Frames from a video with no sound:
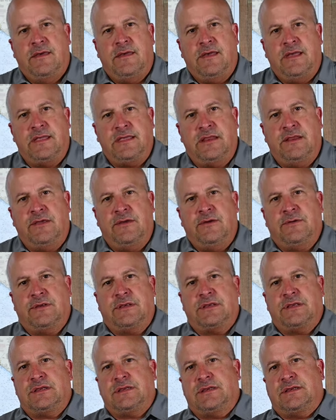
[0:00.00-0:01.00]
and you do
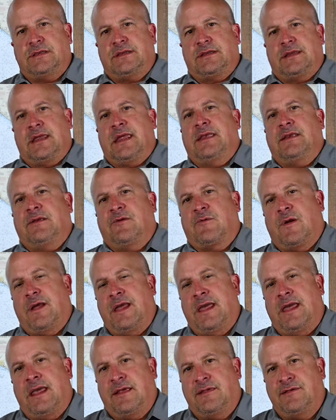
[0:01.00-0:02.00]
10
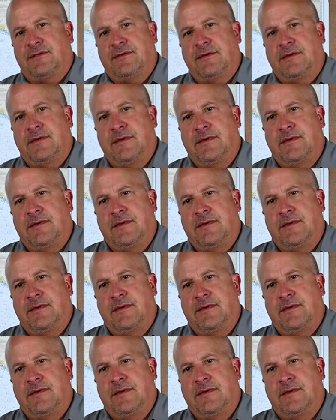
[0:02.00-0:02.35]
cranks.